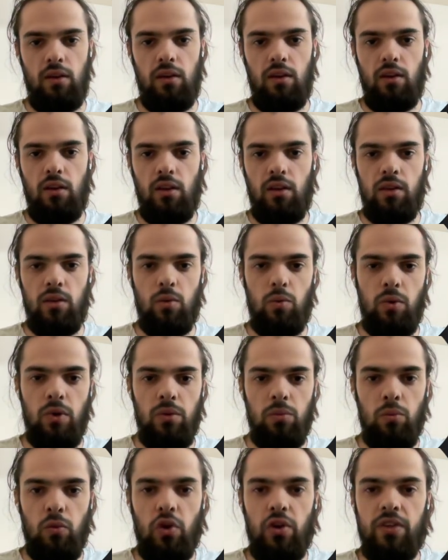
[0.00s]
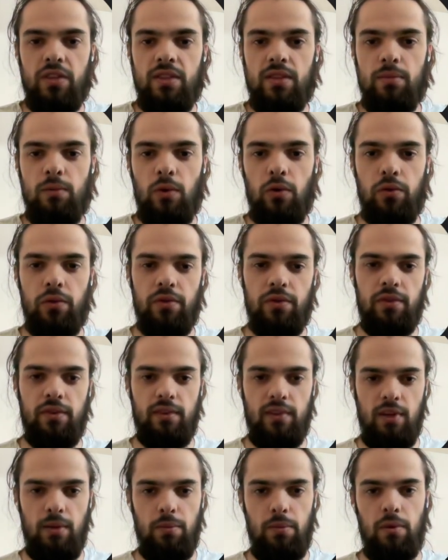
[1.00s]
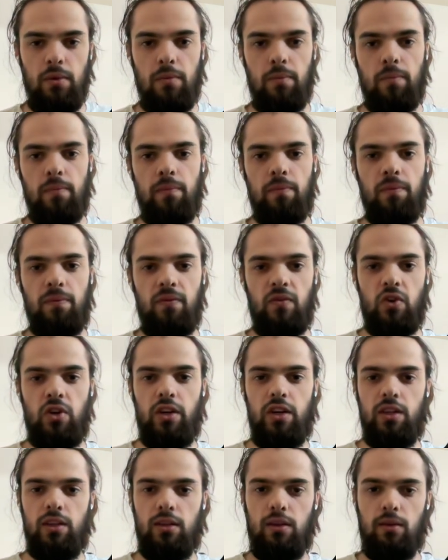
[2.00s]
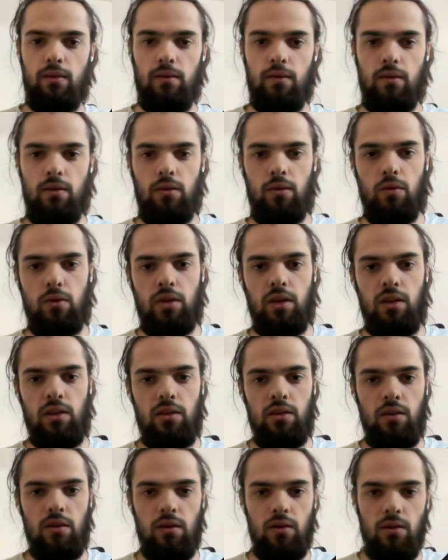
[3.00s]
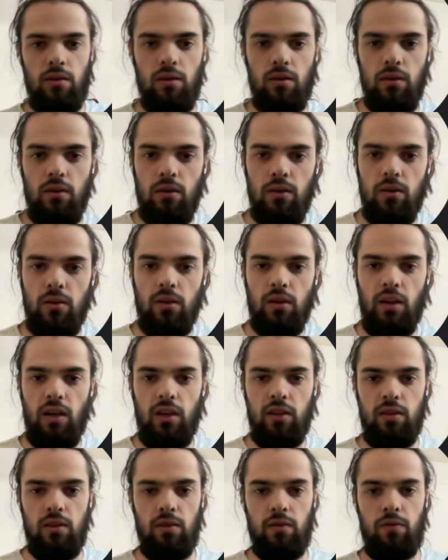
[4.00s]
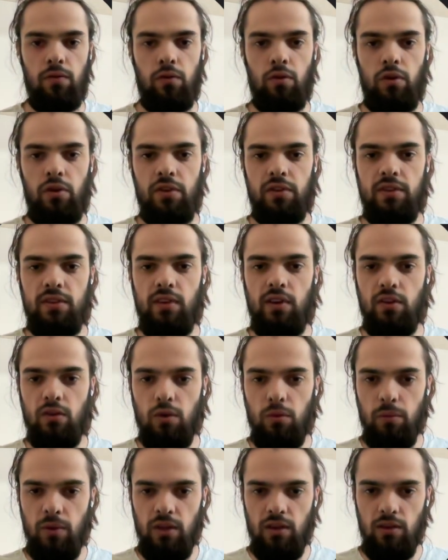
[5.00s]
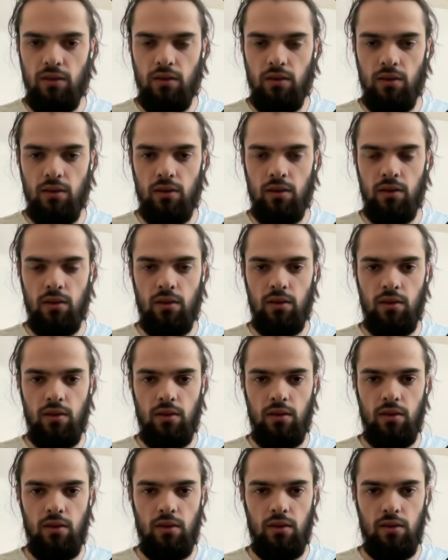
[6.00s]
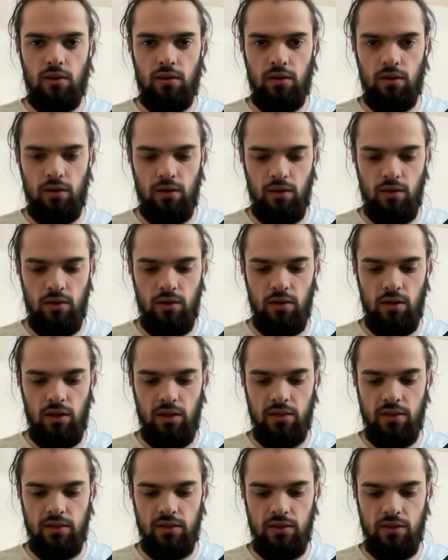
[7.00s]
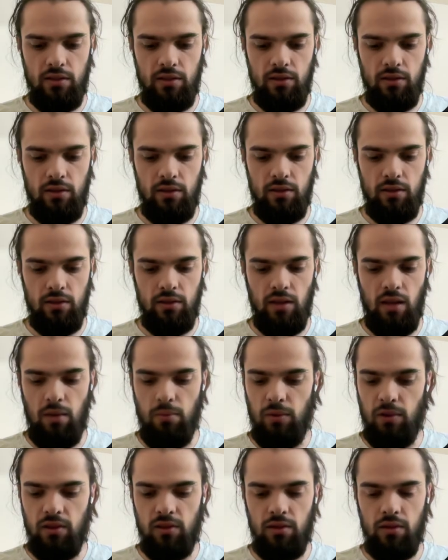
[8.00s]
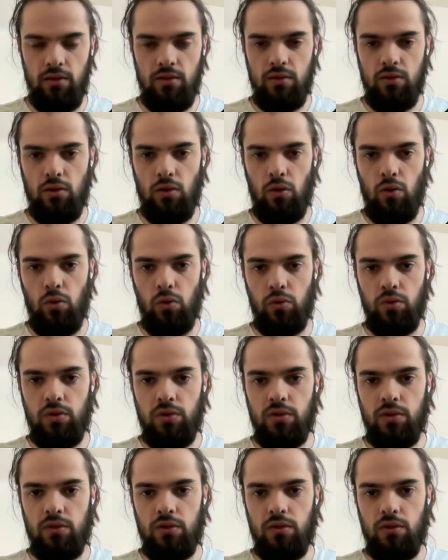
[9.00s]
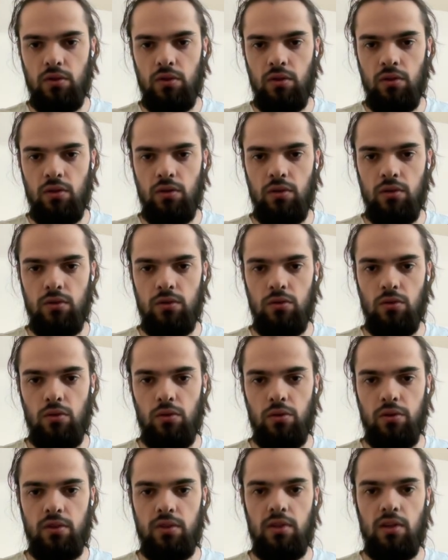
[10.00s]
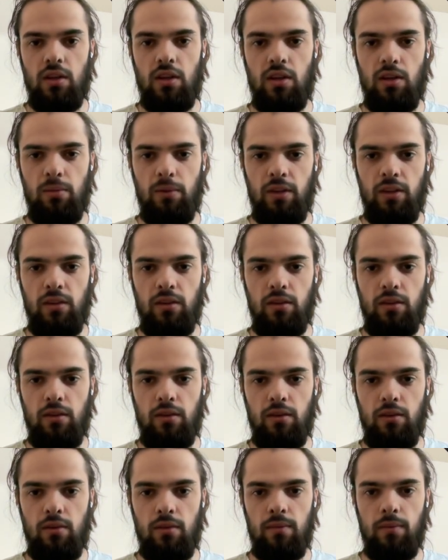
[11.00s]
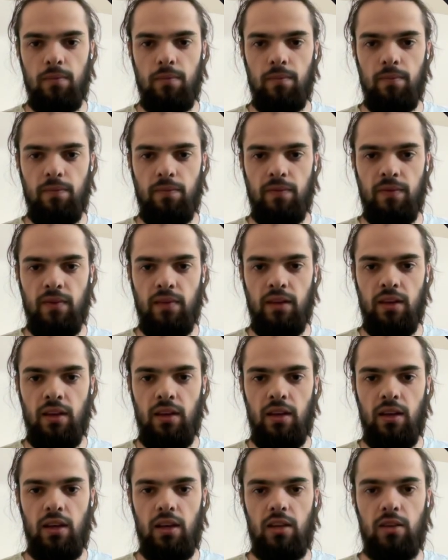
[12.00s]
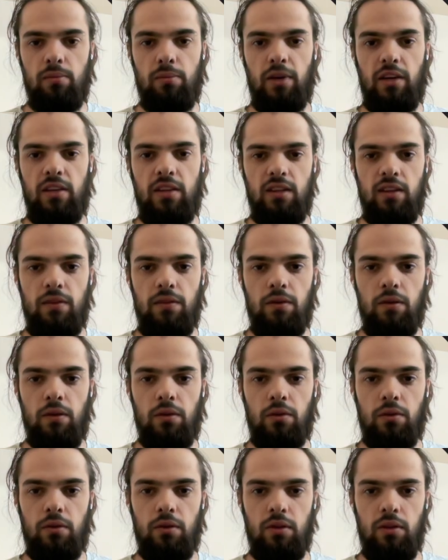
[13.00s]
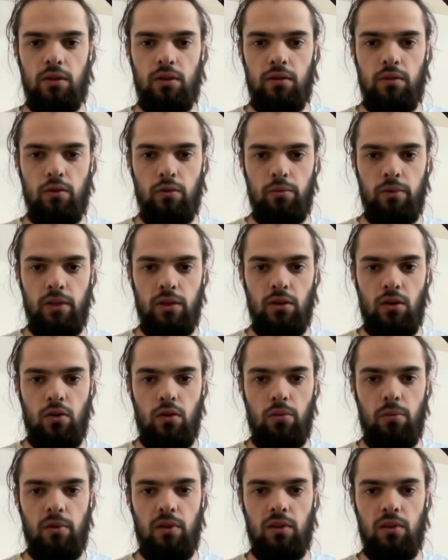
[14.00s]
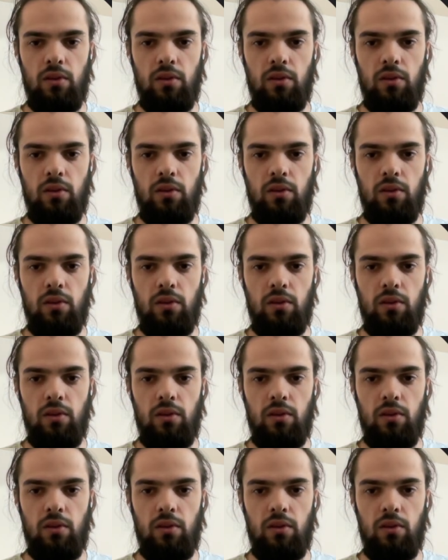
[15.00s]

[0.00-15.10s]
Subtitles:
And one more small tip for it, you can add a force argument. Let's name it source element. And by default, it will be document.